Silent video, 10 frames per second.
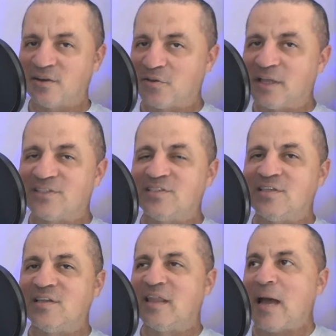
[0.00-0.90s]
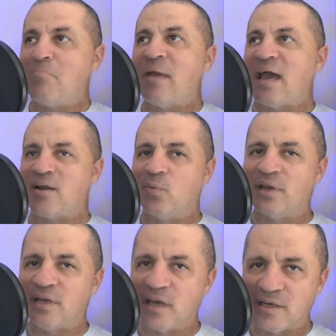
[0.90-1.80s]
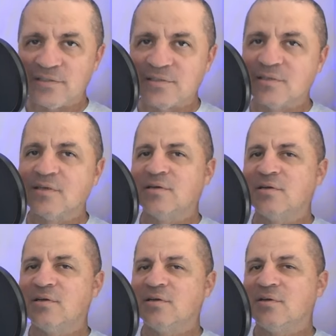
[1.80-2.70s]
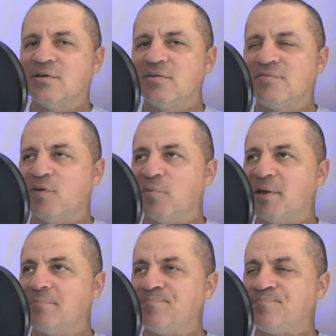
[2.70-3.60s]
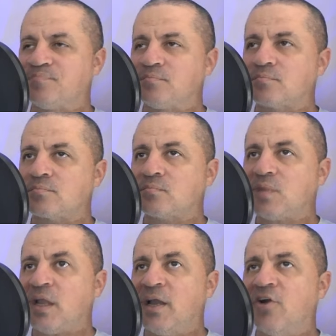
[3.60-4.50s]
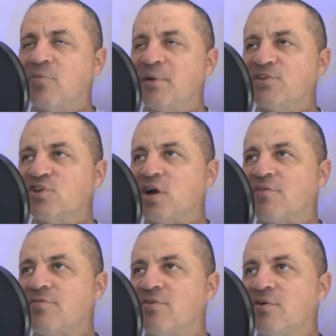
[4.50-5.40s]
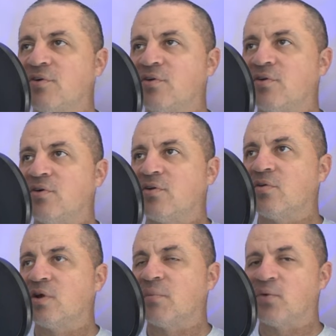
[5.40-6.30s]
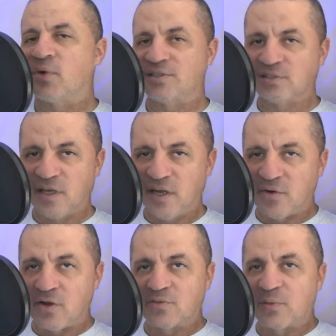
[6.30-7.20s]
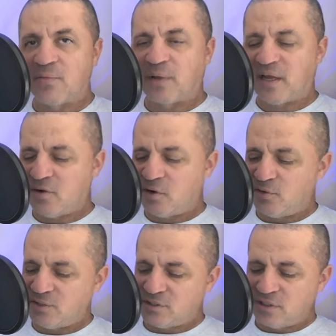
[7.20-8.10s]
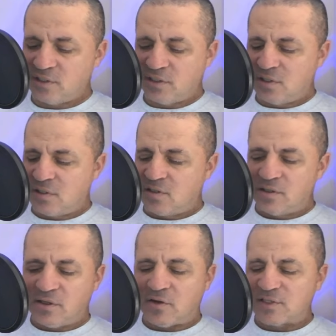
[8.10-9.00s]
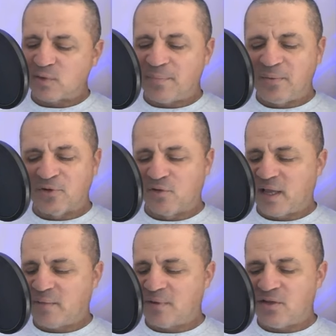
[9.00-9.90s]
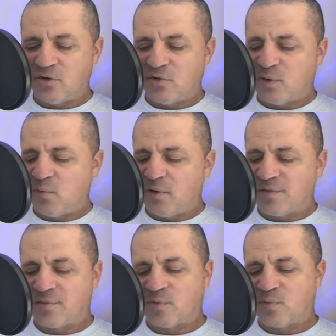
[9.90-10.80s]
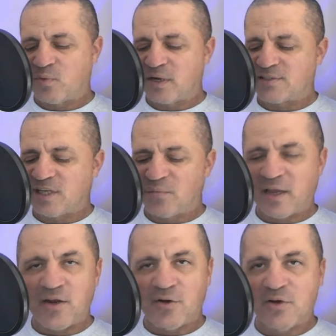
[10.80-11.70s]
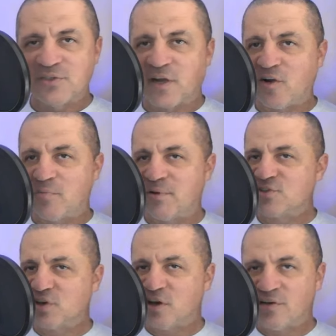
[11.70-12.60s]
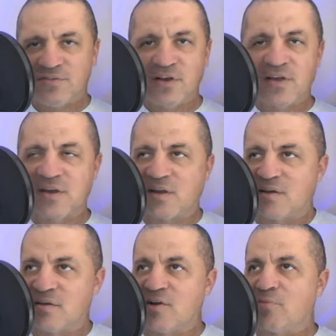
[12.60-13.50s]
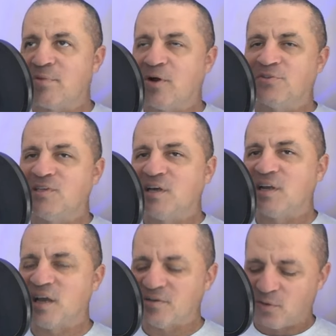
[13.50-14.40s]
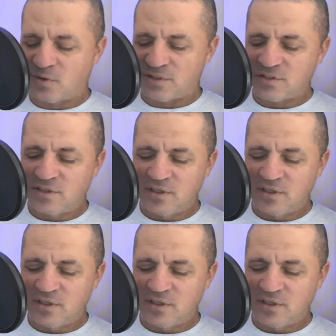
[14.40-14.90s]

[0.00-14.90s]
know, that's that bad at what he does. Feel me? Eric Bischoff, one of my wrestling heroes, my my heroes you know that's why people don't like me and don't agree with with what I say. My heroes: Eric Bischoff, fucking you know post TNA, of course.